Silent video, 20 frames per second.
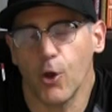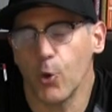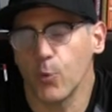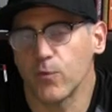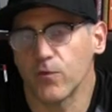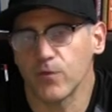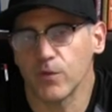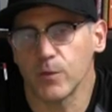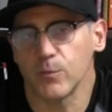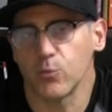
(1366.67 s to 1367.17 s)

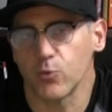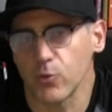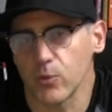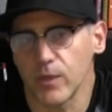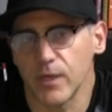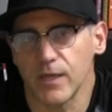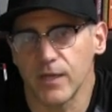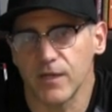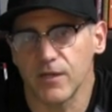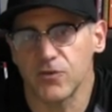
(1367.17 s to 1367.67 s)
hopefully
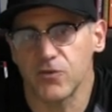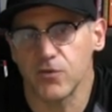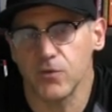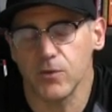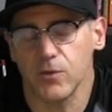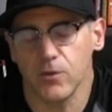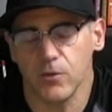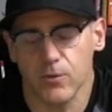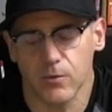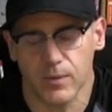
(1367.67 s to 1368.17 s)
bringing it to
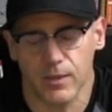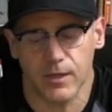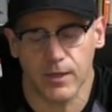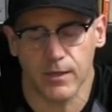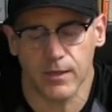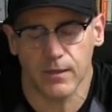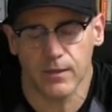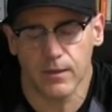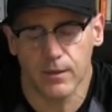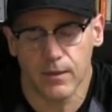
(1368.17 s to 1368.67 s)
you
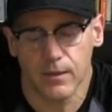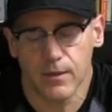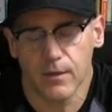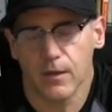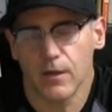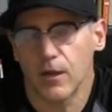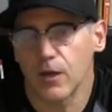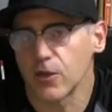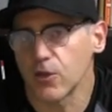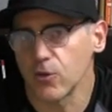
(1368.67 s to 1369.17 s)
in
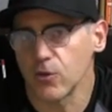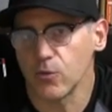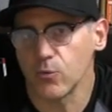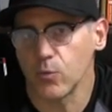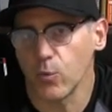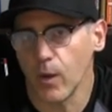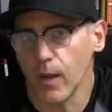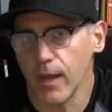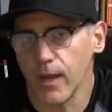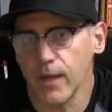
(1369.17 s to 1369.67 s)
a
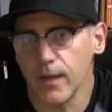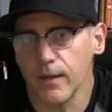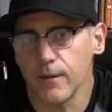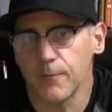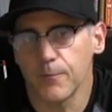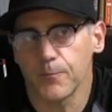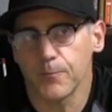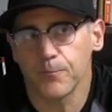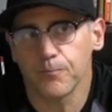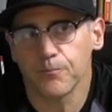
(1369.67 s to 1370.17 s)
good way.